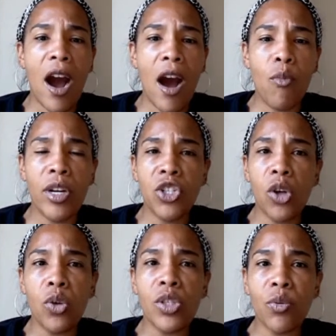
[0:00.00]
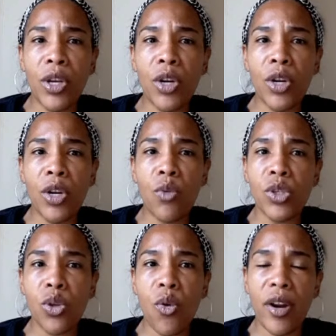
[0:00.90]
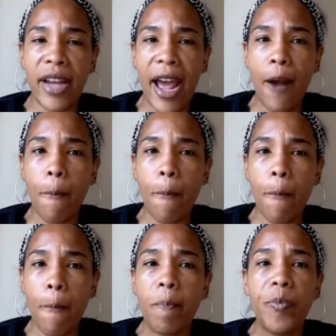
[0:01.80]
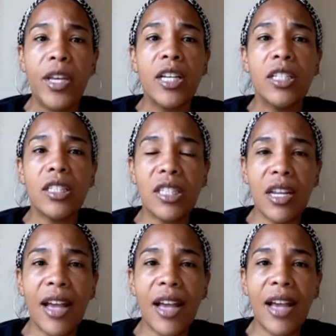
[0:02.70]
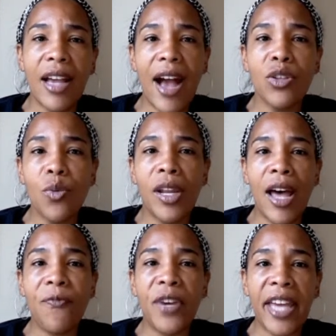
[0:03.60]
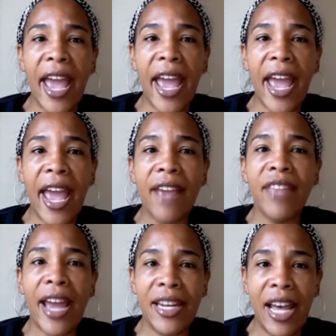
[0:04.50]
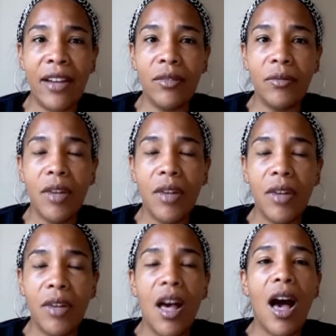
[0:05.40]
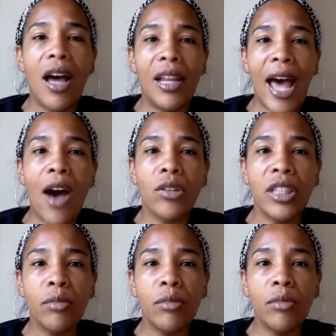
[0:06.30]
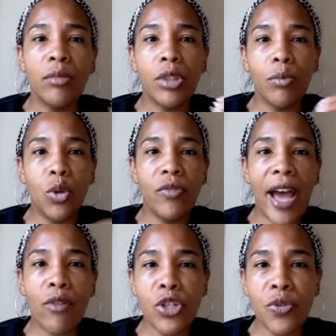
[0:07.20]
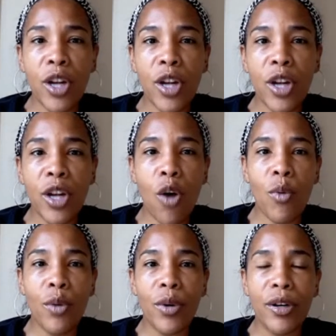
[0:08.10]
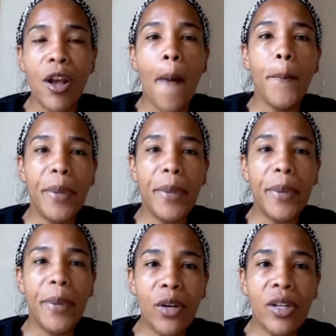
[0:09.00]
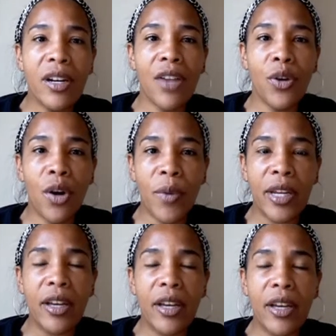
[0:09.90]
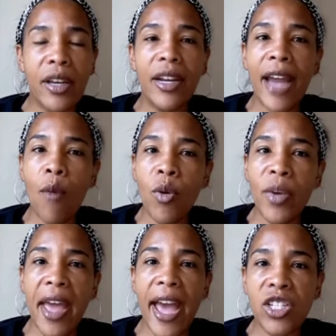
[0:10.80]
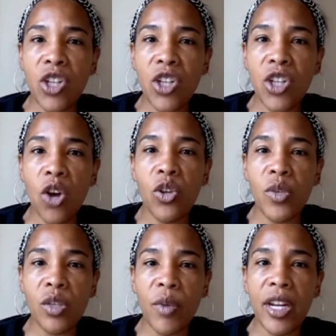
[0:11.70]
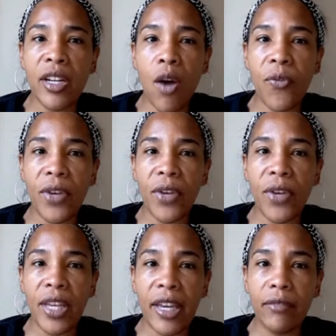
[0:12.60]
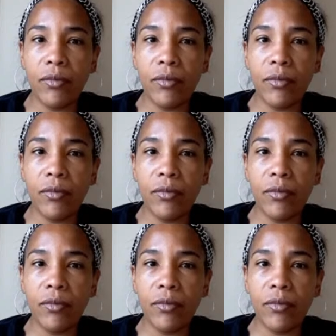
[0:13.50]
when the Joe Louis Arena was torn down. City Council forgave that debt, allowed them to move down the street on Woodward, build another arena. Now, when we had Joe Louis Arena, don't forget,